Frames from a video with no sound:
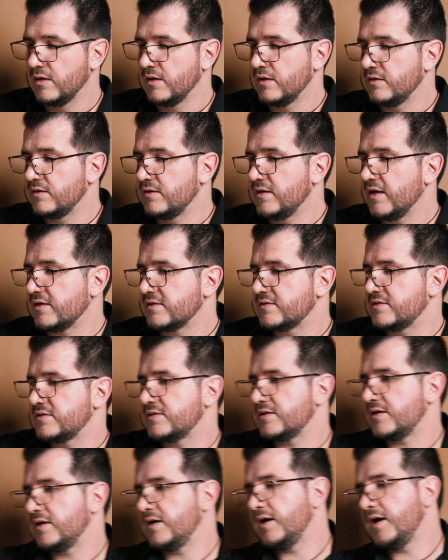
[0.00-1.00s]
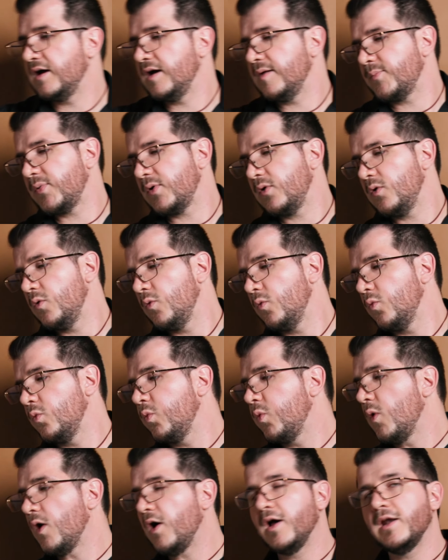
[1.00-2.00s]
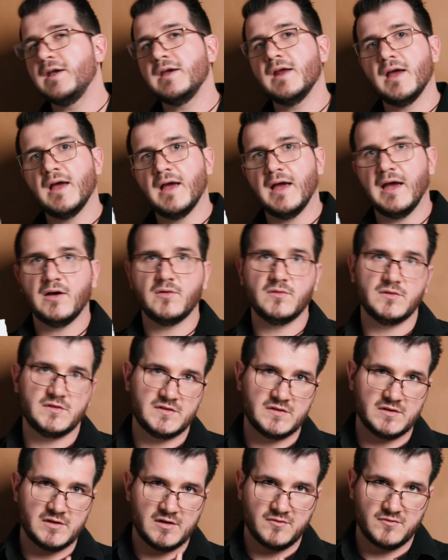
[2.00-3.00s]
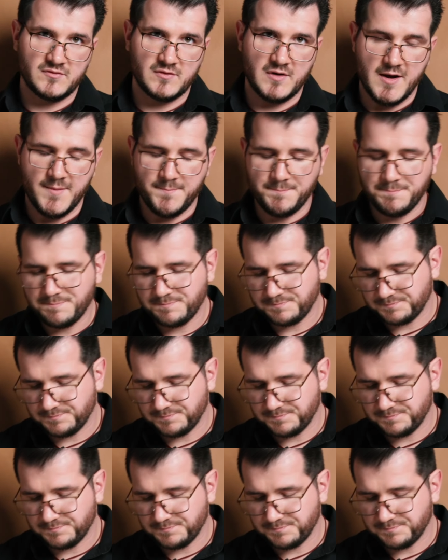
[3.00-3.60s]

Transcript: Next up, 1 ounce of rum.